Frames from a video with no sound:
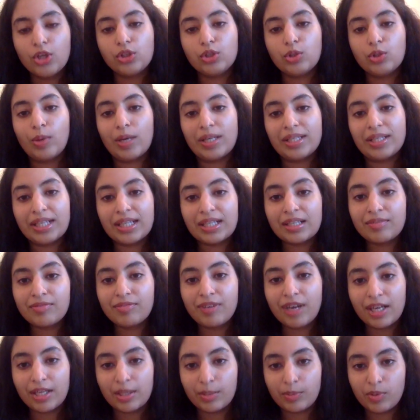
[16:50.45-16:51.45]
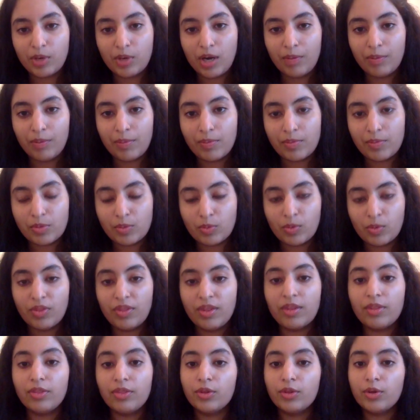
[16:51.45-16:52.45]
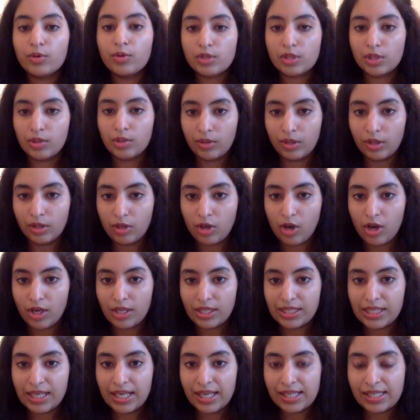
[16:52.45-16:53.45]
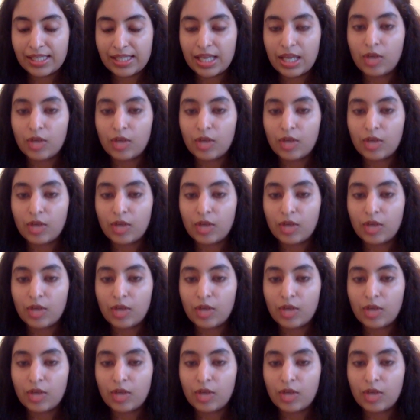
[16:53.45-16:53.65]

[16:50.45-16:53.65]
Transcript: to identify the problems within those local contexts,